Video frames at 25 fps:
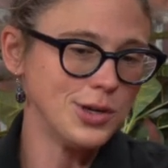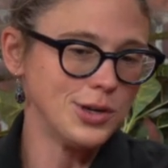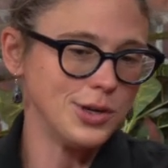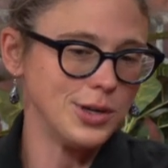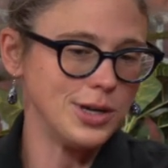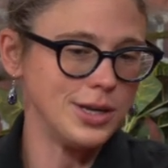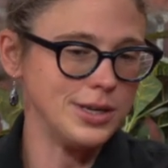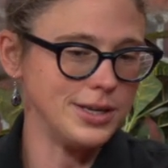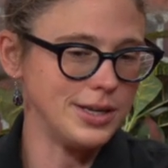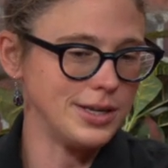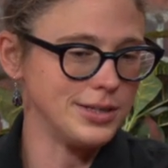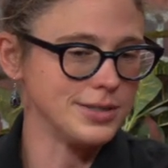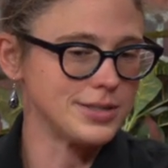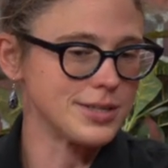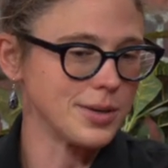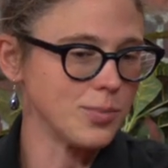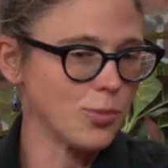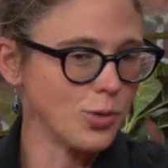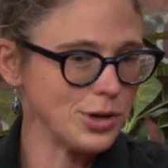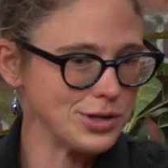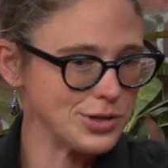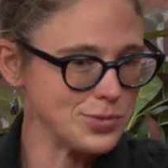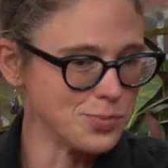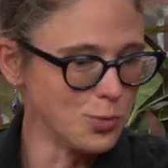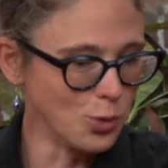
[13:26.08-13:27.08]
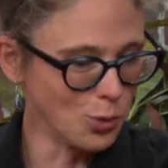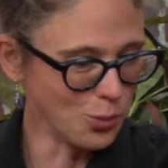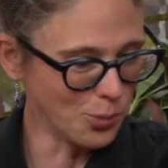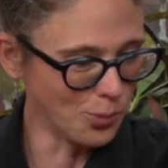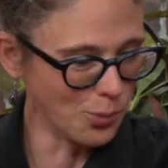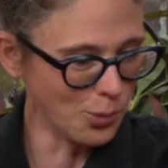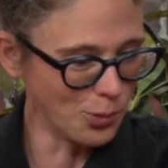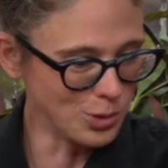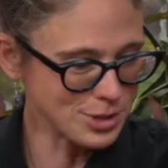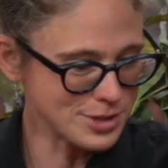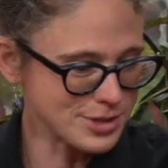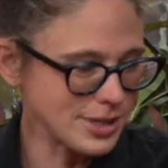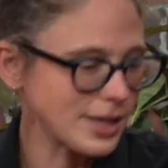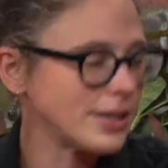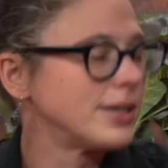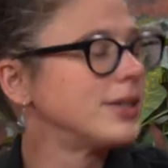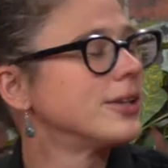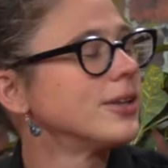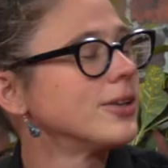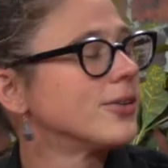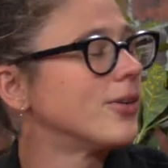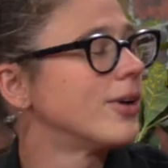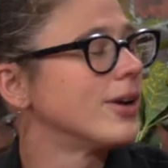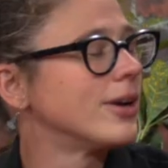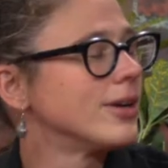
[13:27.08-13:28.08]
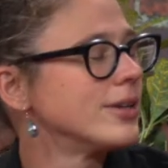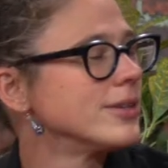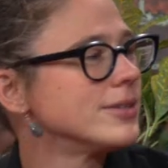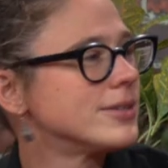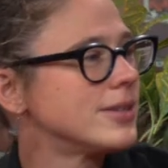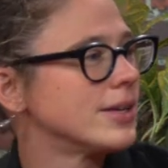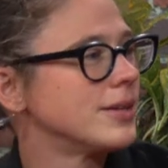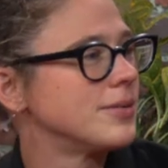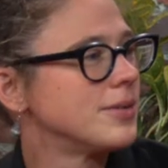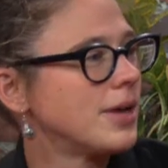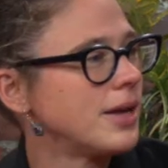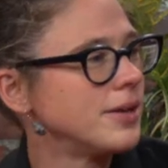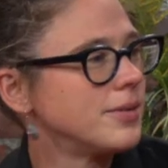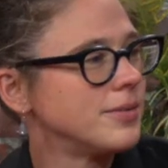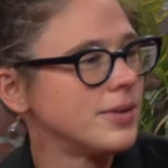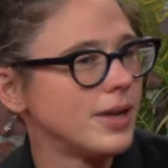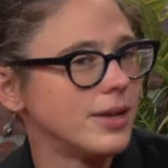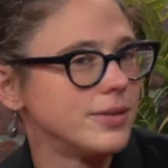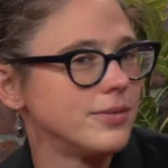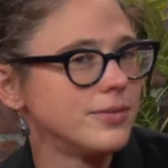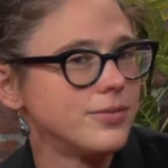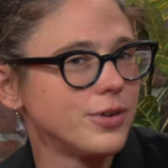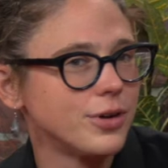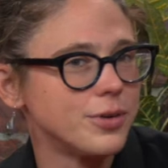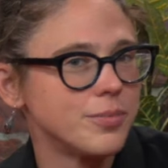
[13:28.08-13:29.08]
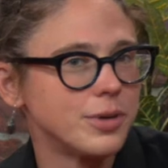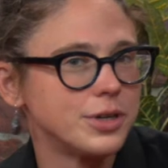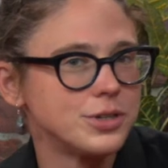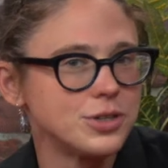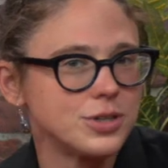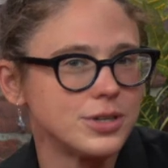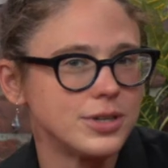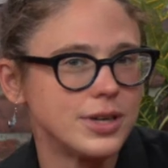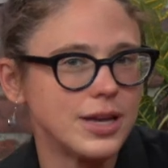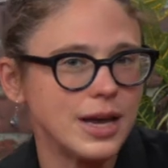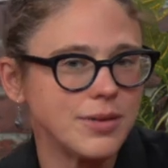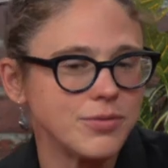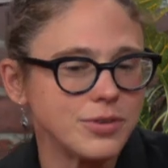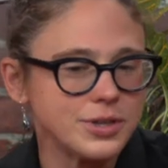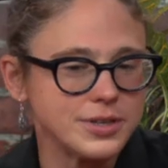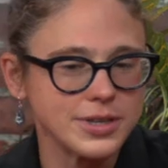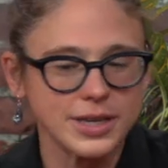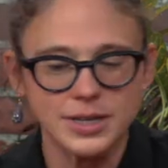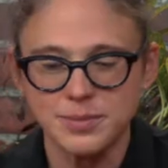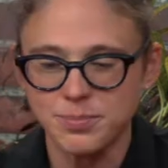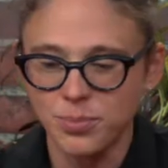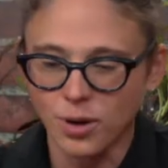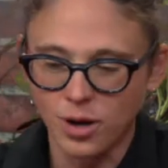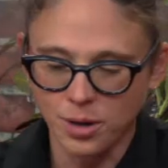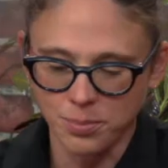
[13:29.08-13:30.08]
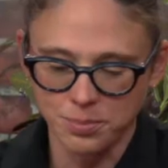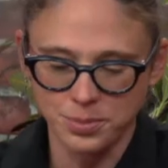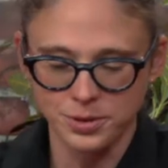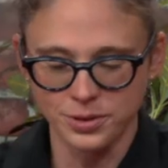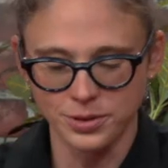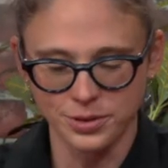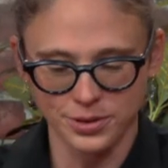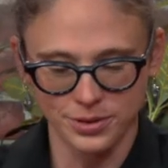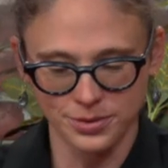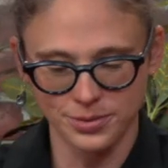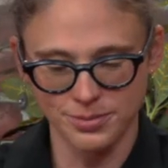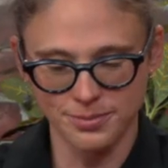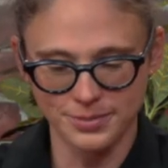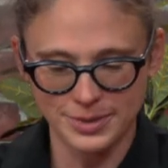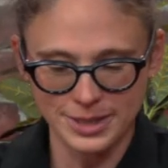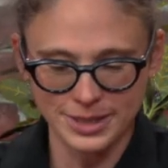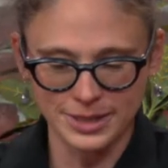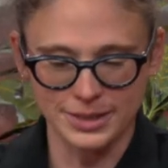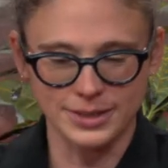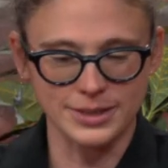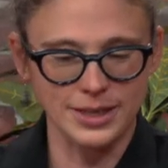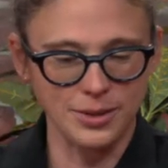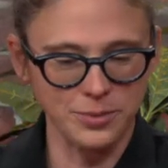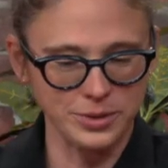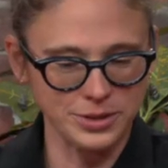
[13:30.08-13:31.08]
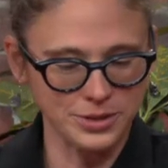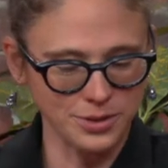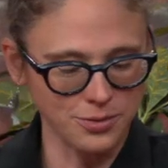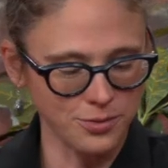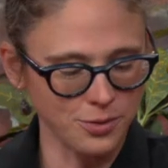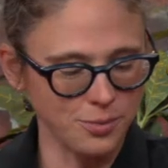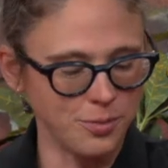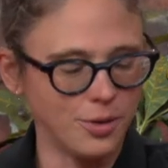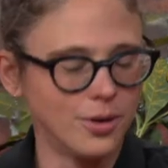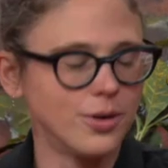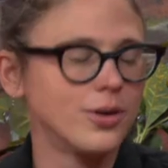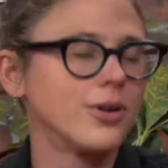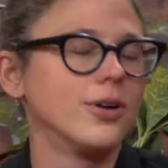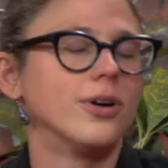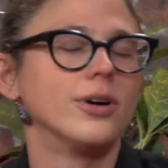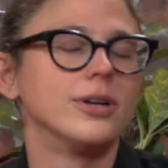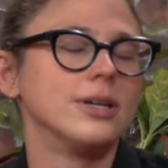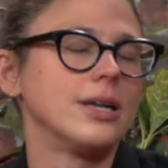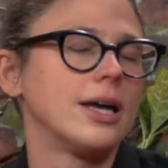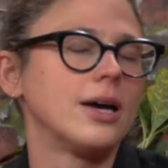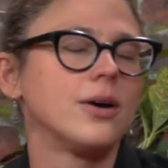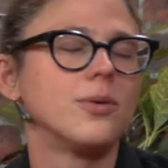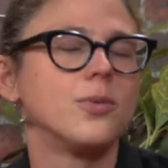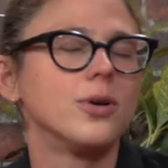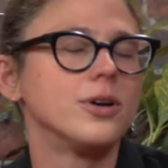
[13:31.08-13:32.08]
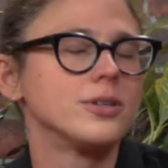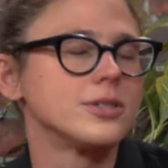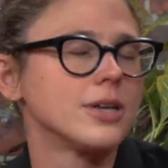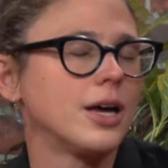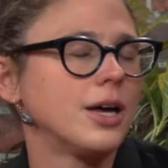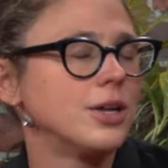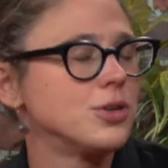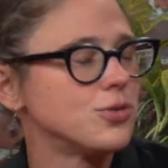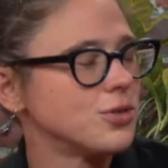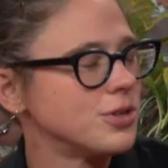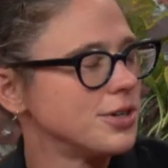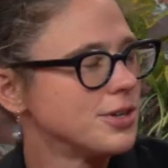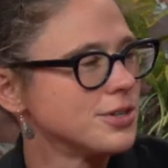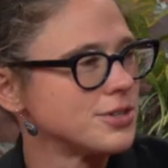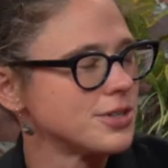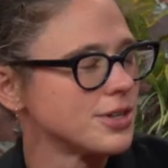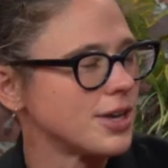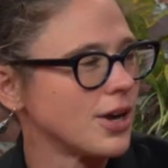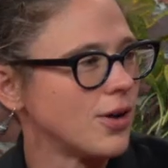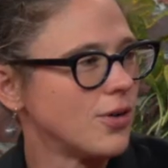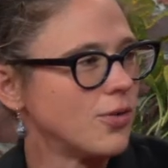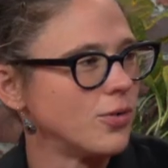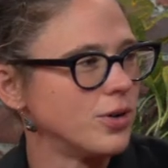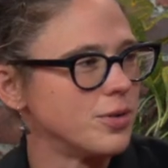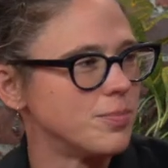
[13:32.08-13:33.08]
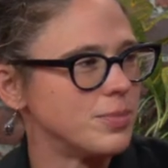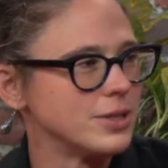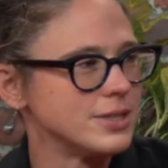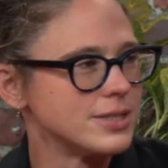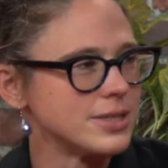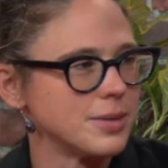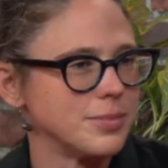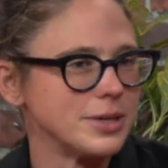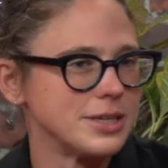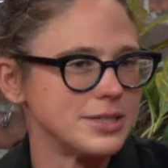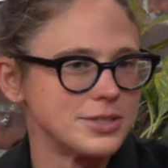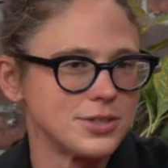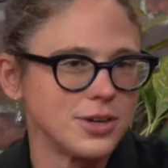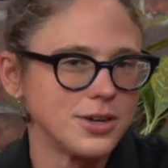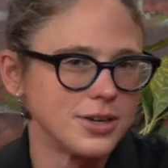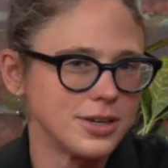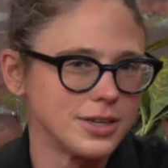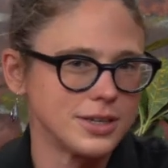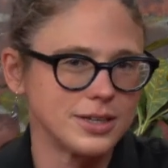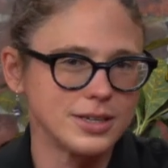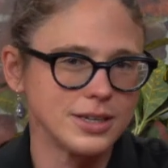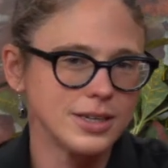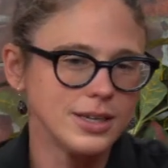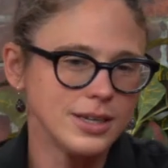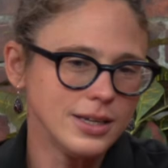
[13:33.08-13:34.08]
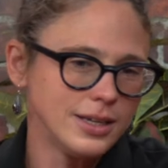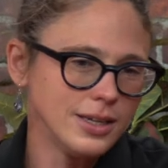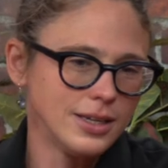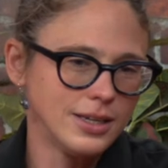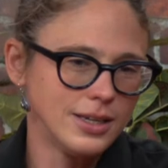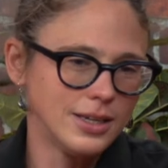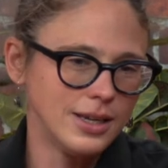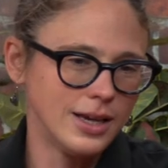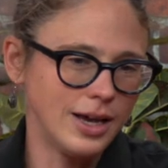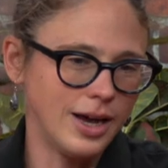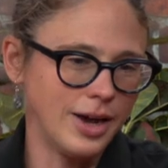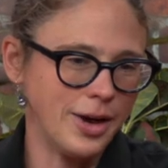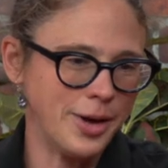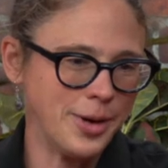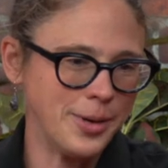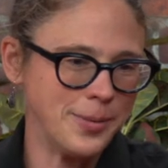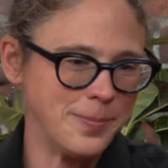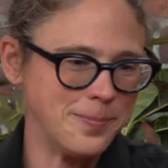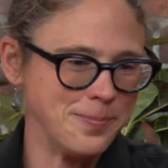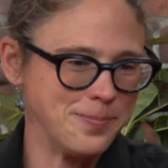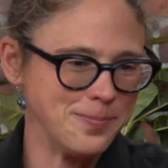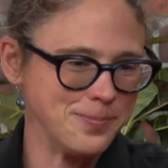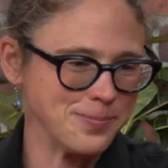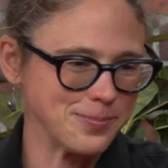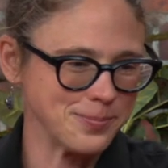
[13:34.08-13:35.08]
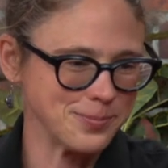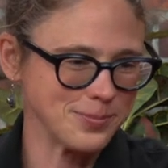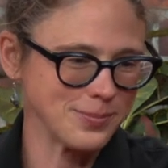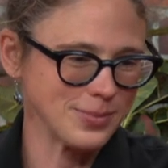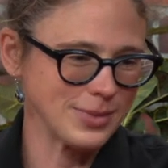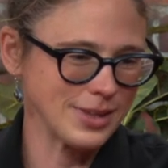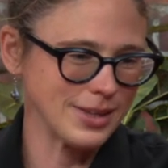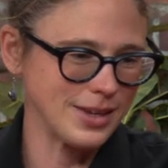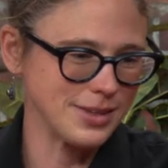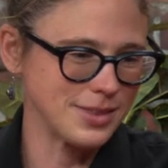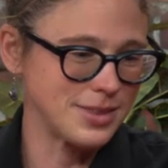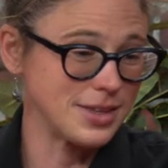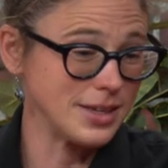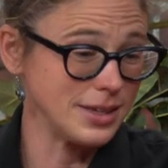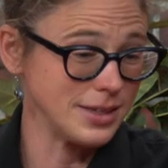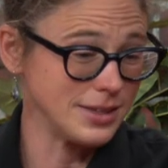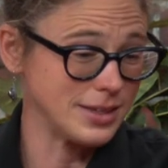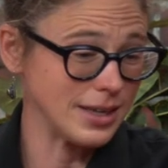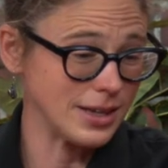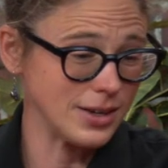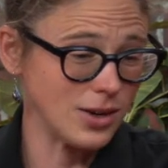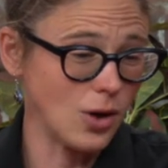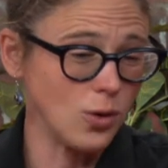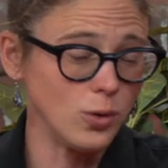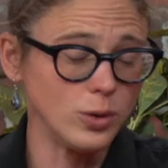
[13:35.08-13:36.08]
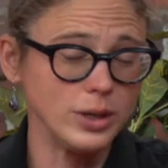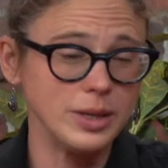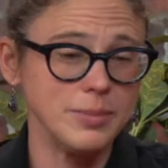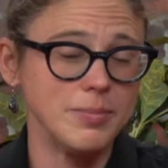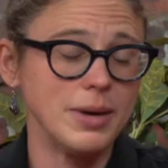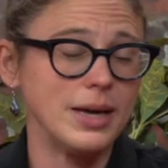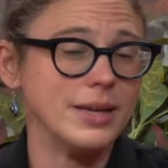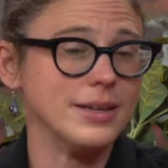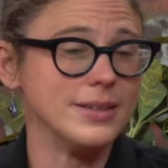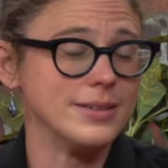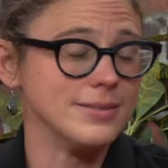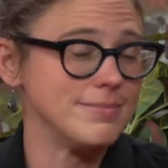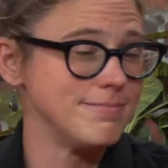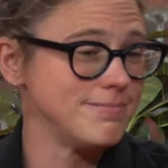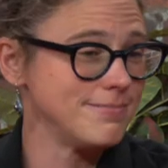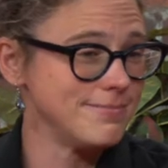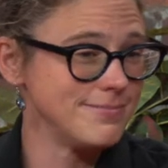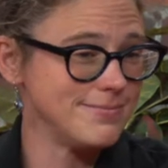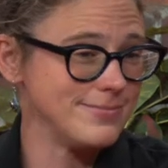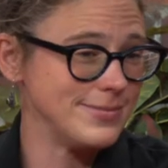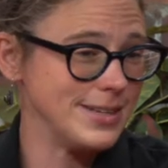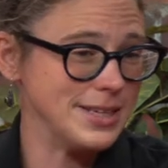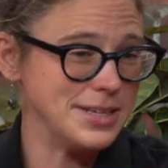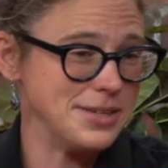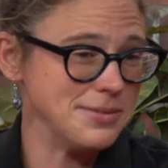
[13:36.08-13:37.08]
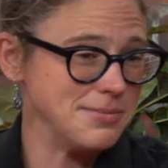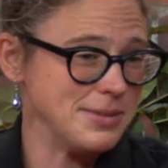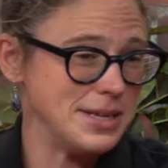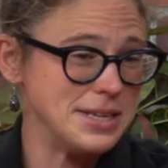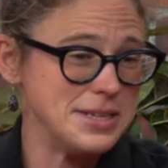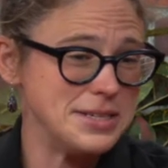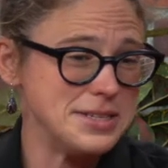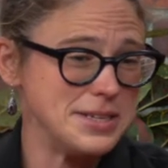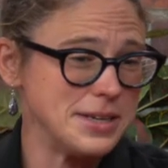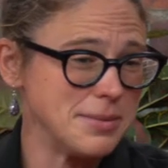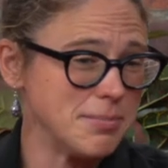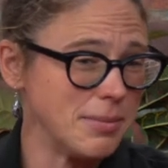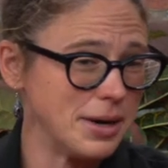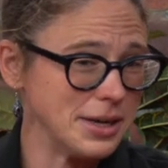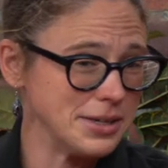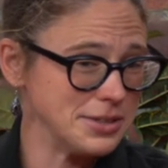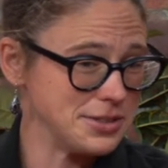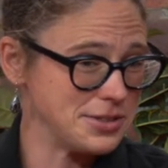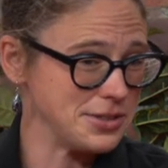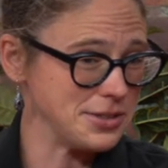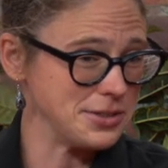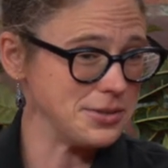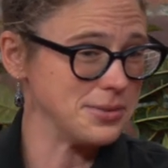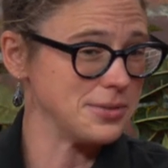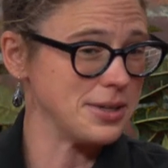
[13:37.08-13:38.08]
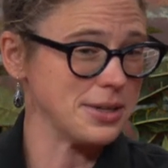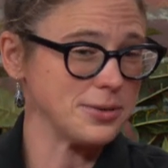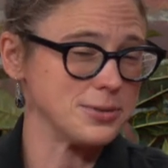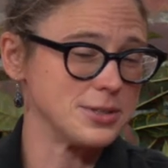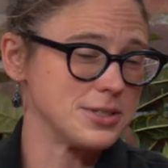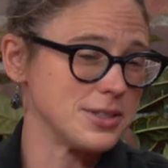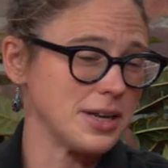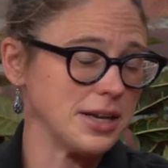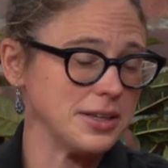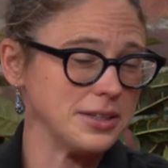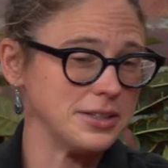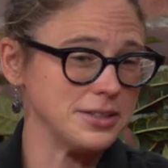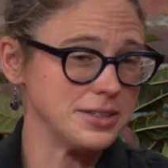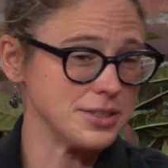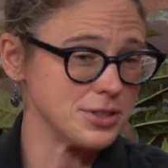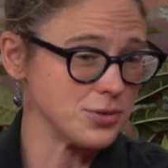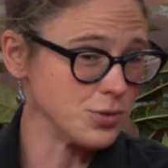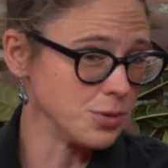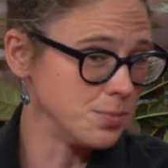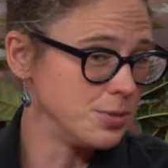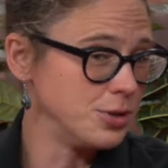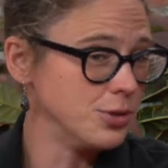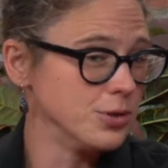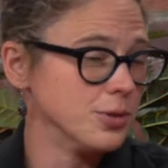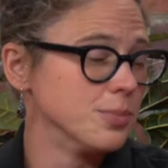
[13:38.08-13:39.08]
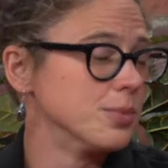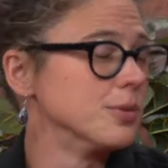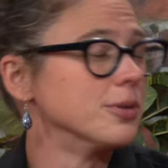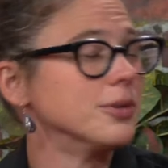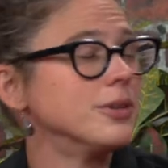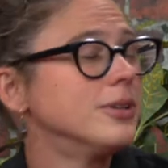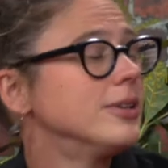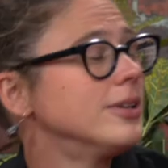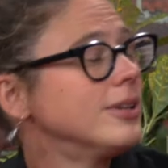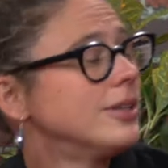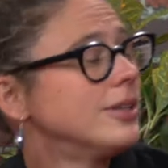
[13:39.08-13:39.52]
in, in some ways more, more secularized and, and, and very much an everyday popular thing that we don't remark on now, whereas a hundred years ago it would have been some exotic um, thing that holy men in India might do that was slightly disreputable.